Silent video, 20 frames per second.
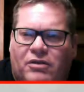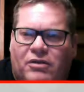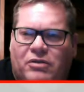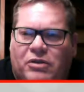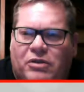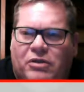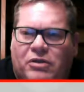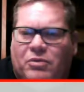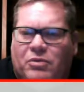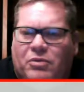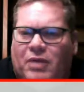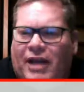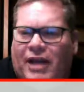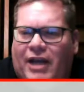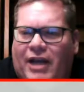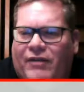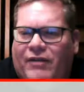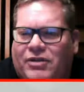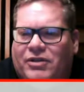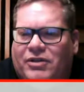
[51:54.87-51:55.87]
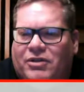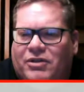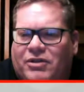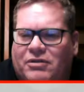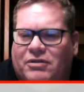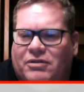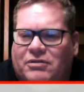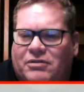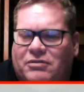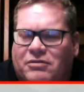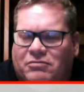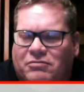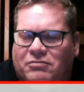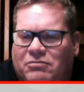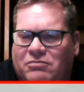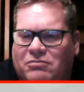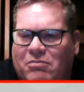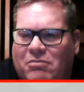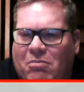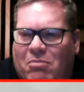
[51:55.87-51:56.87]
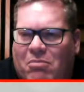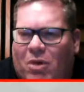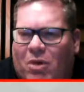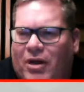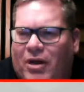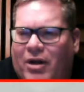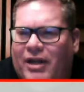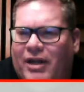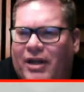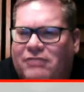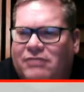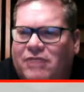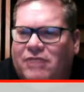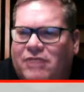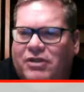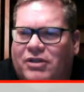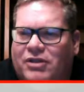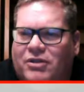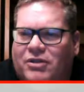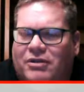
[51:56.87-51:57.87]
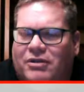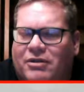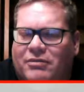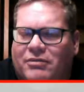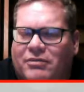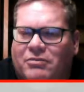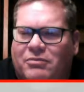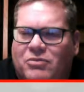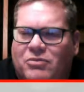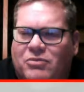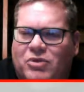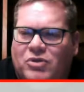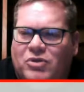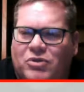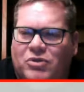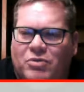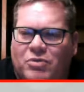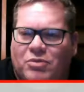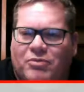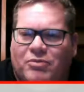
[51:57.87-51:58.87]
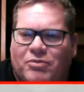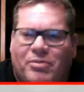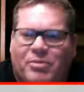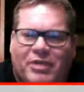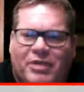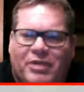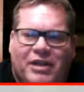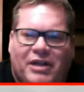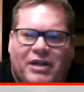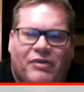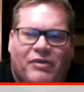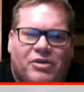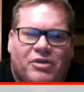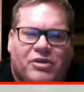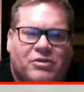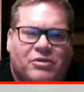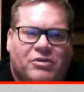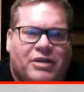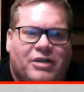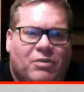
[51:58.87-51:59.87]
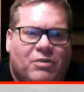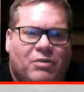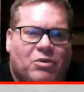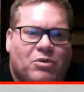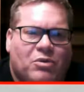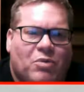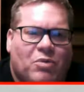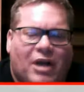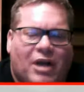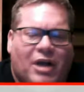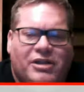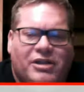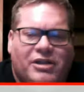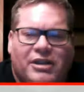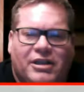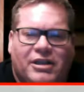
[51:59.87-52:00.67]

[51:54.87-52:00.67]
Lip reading: will have a certain market, a certain group of individuals that will watch it,